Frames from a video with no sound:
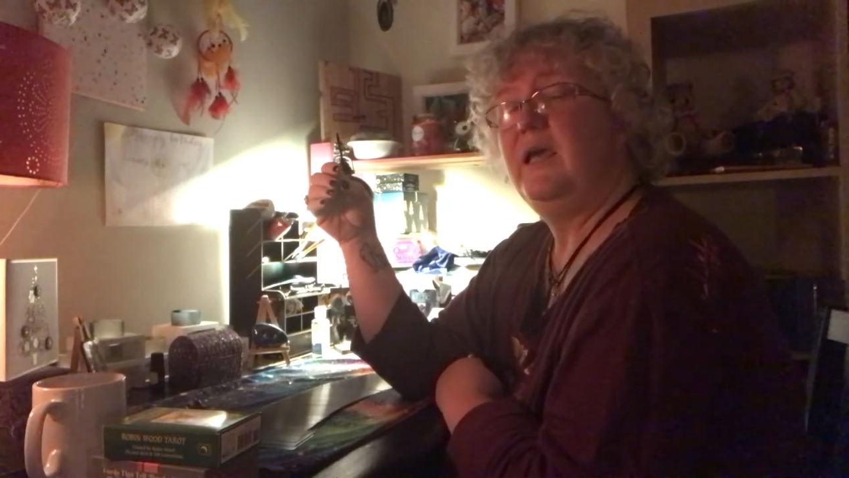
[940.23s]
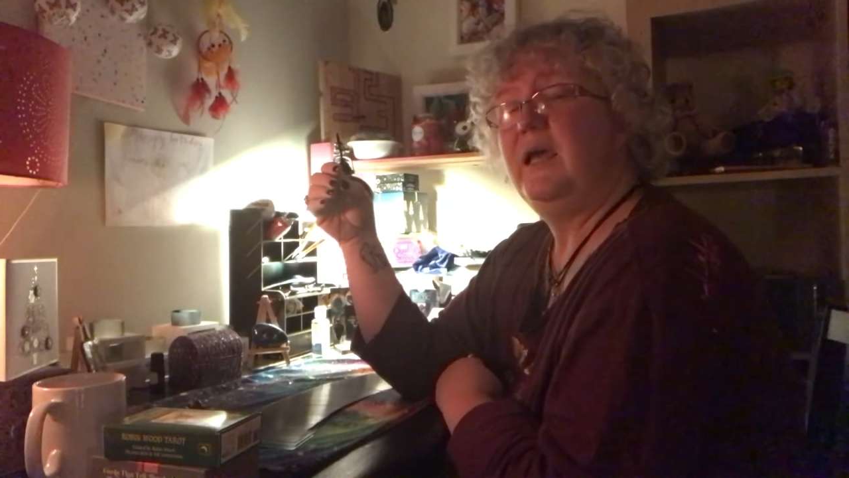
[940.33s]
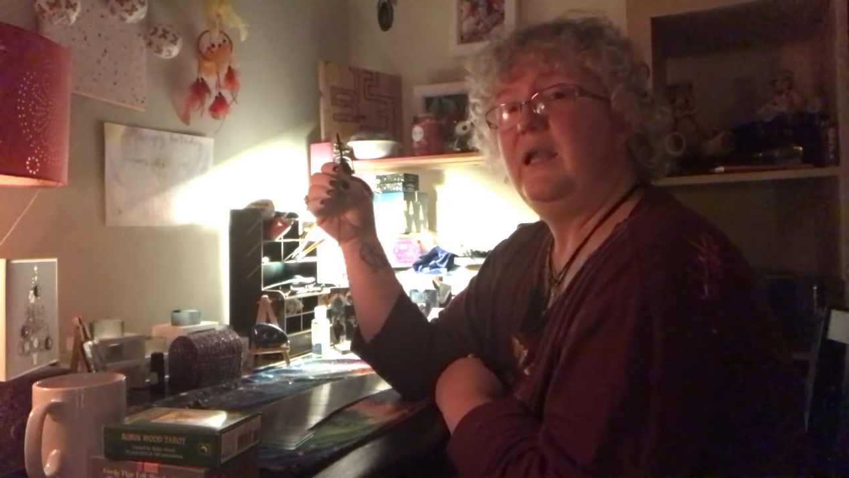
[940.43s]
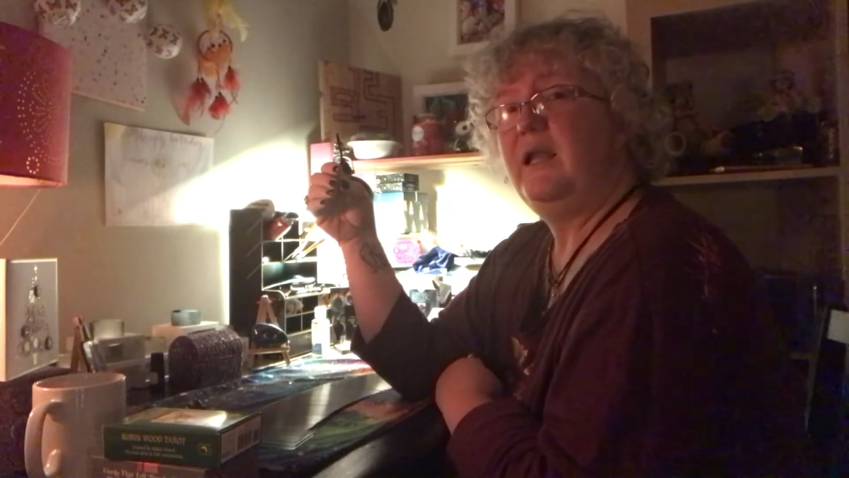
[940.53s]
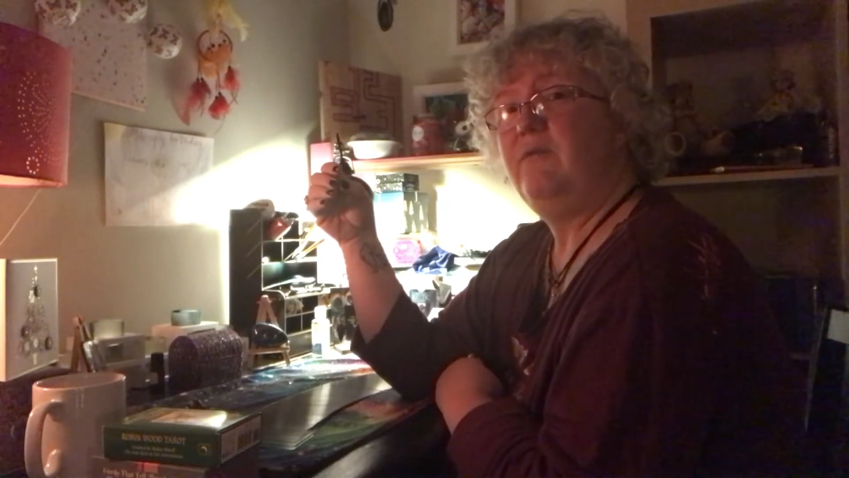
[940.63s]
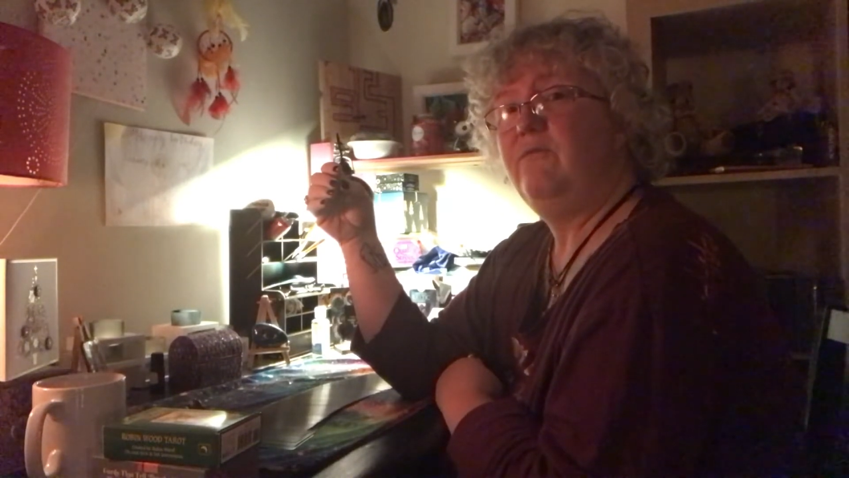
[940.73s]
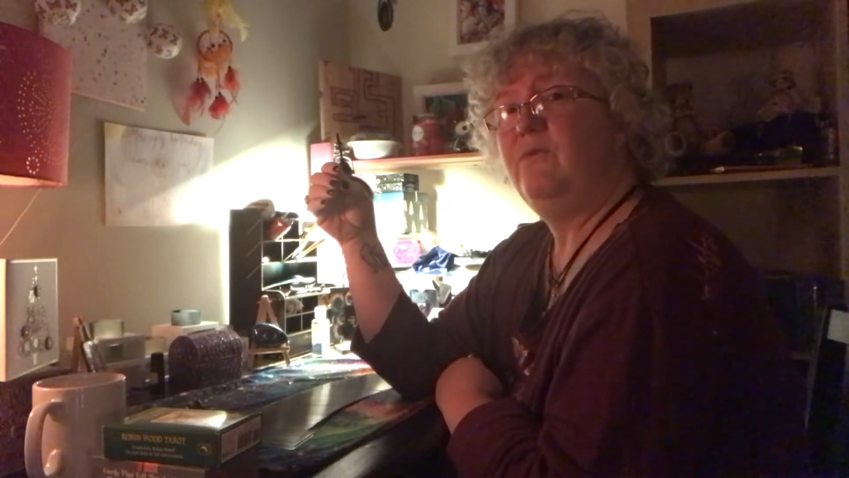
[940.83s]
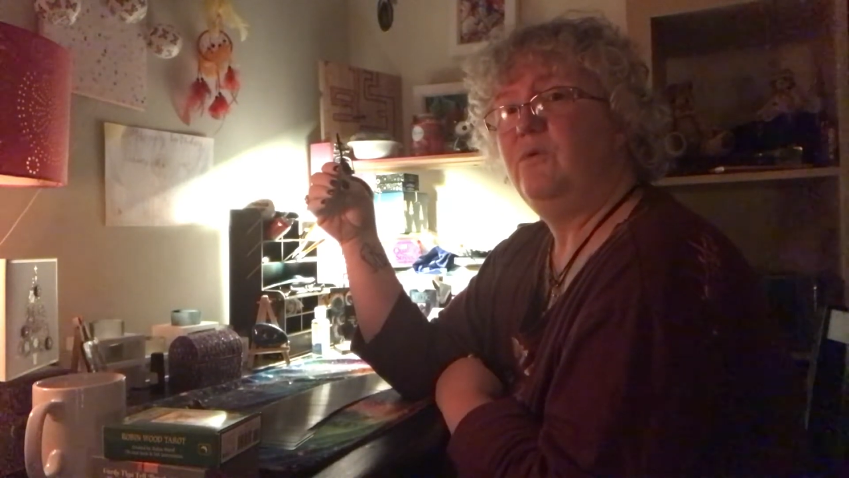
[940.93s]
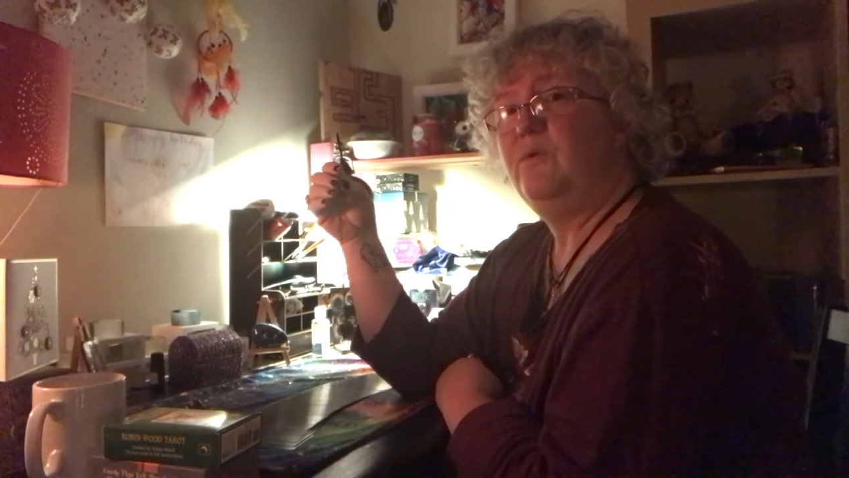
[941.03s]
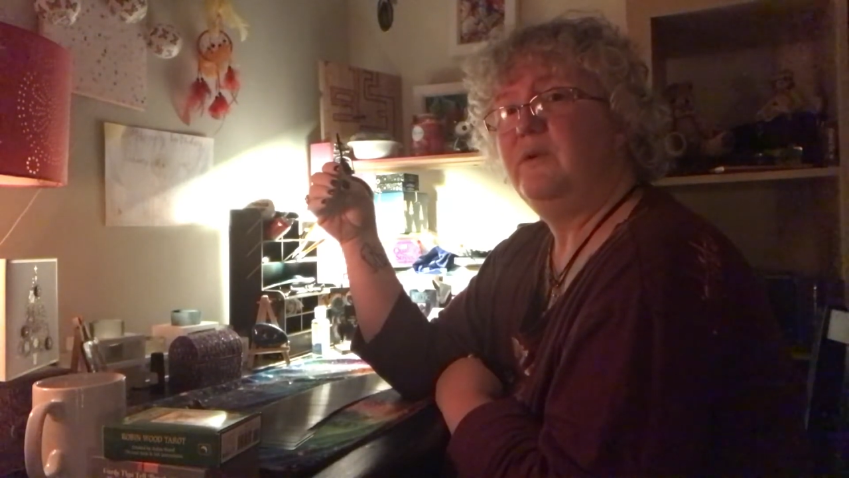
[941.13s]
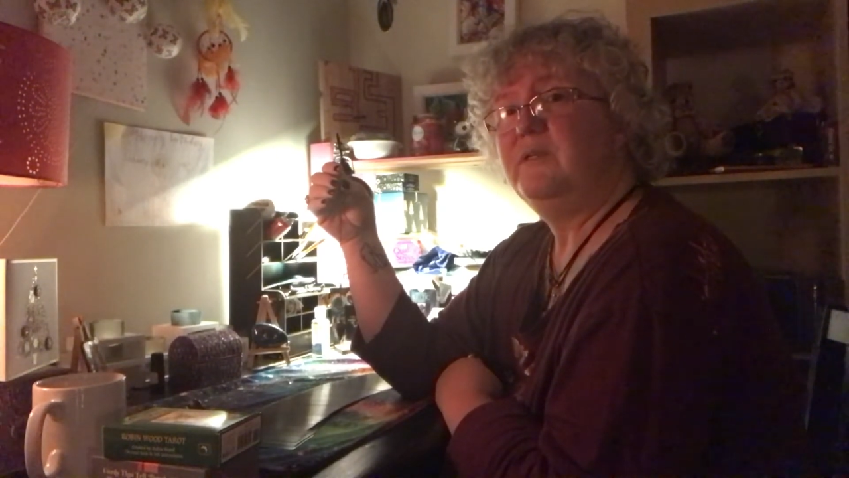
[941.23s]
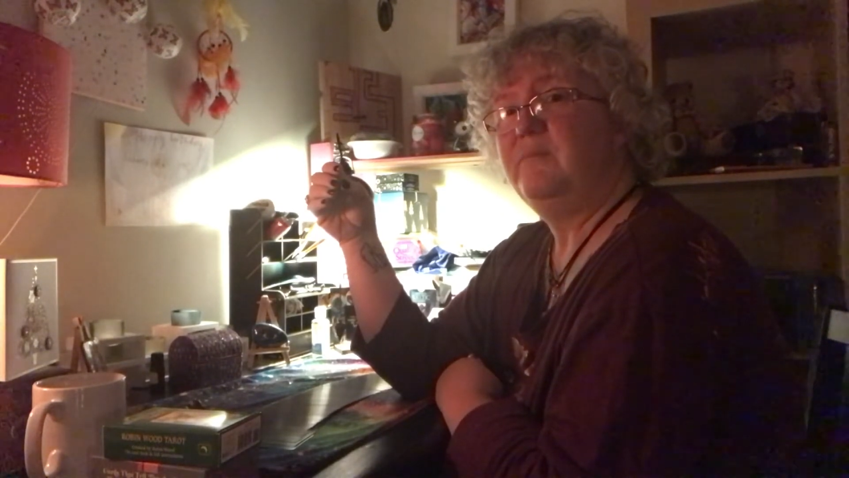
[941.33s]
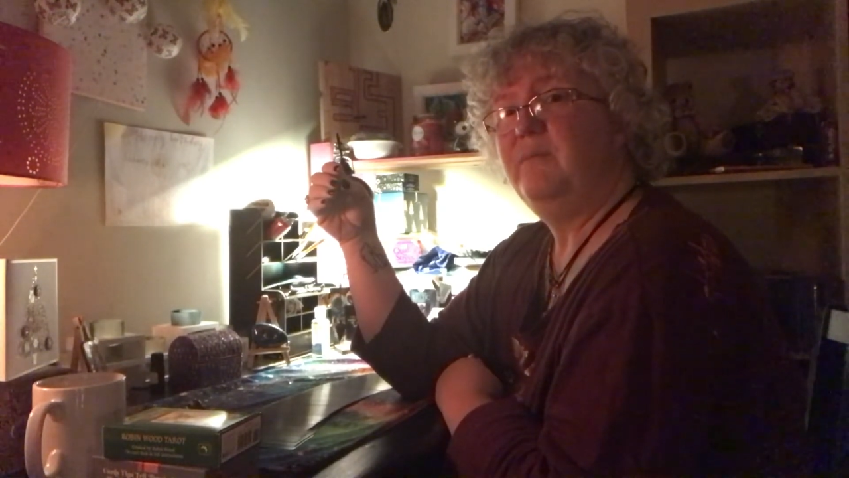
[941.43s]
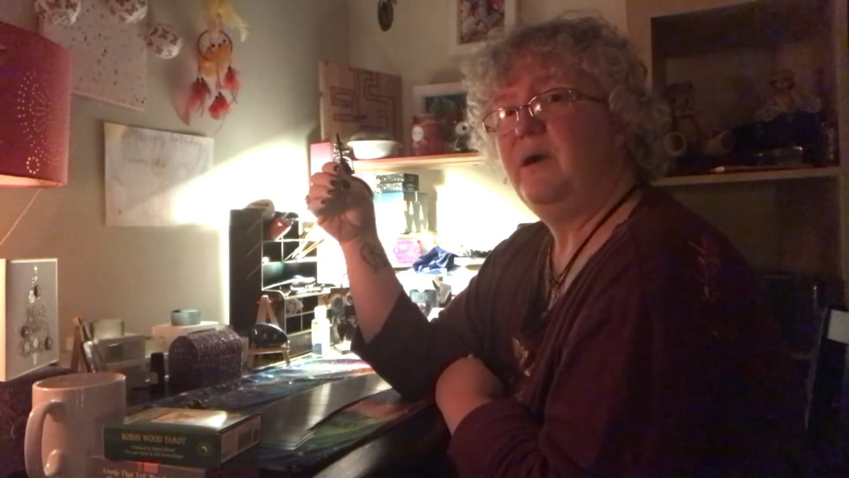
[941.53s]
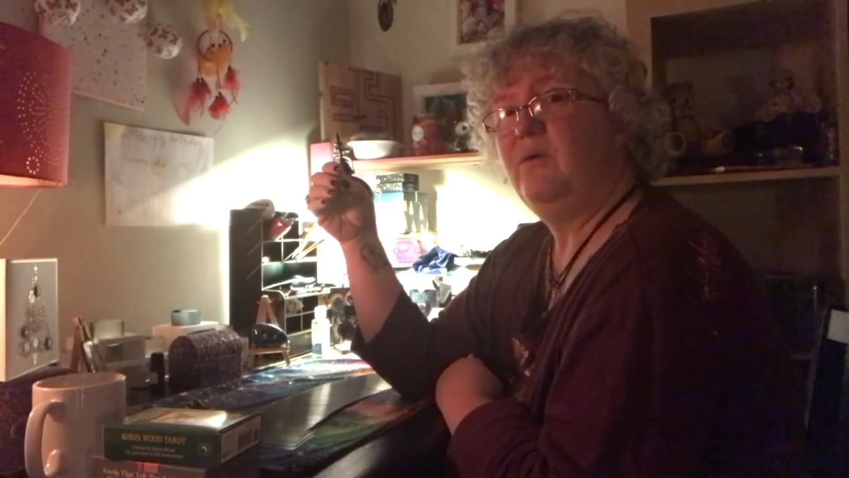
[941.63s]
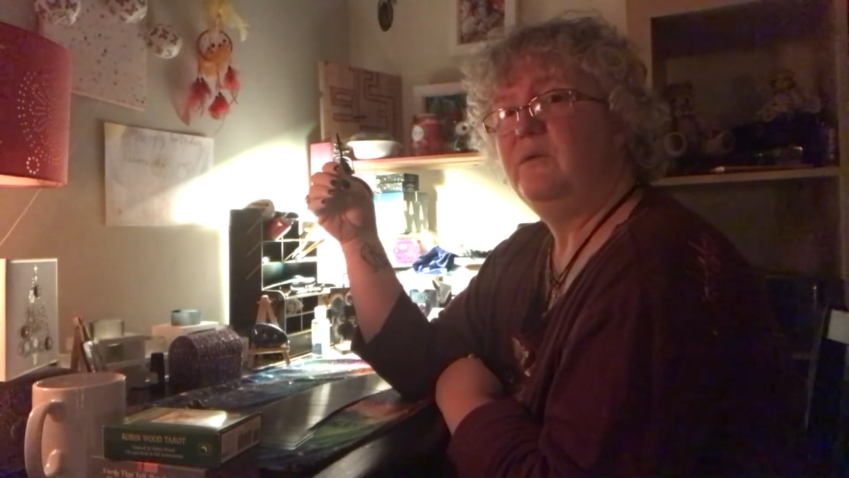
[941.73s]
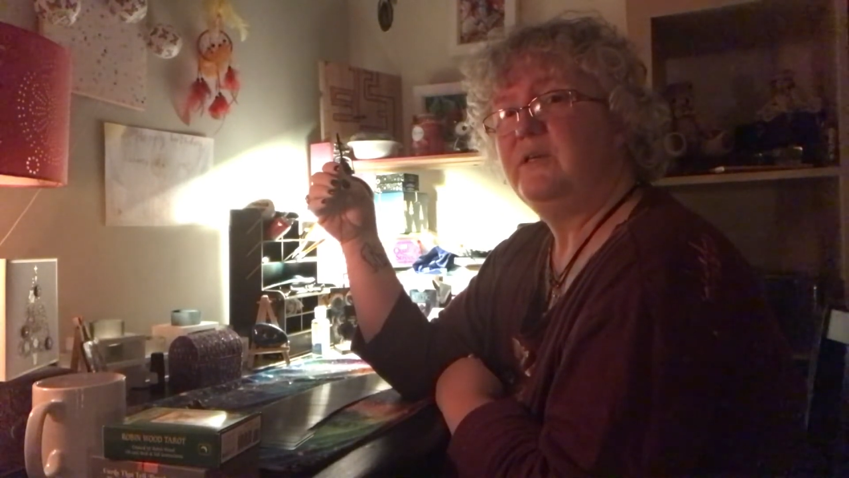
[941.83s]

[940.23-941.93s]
and now forwards and backwards.